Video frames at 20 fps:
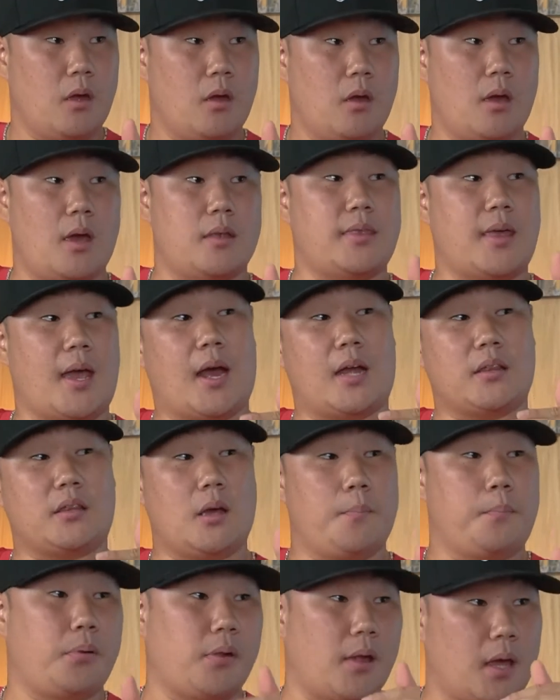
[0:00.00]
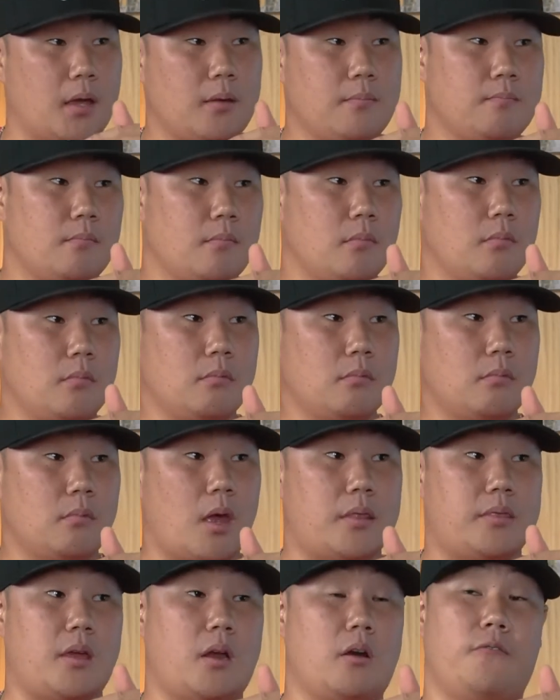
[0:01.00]
And they got done playing,
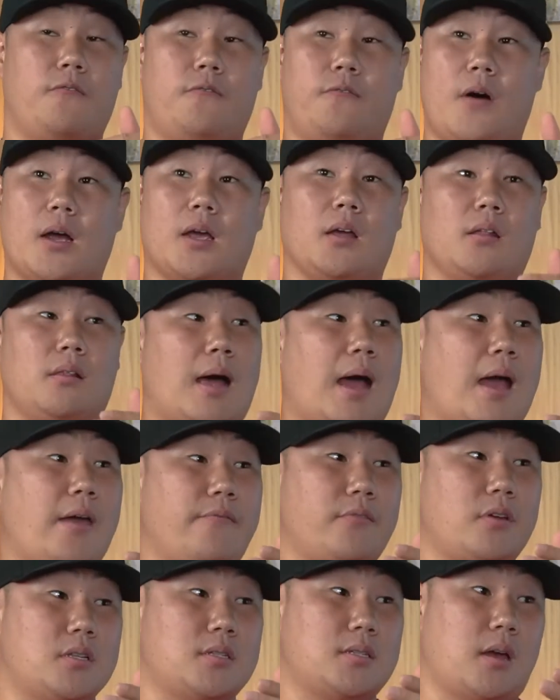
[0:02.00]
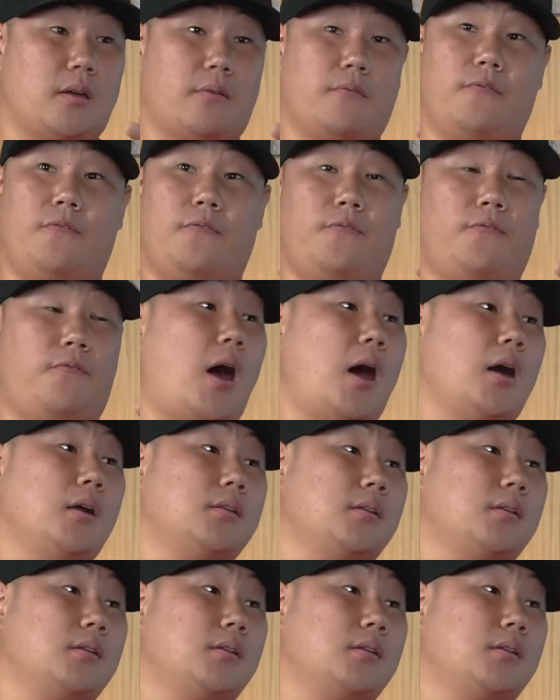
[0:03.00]
and their fucking life is like fucked.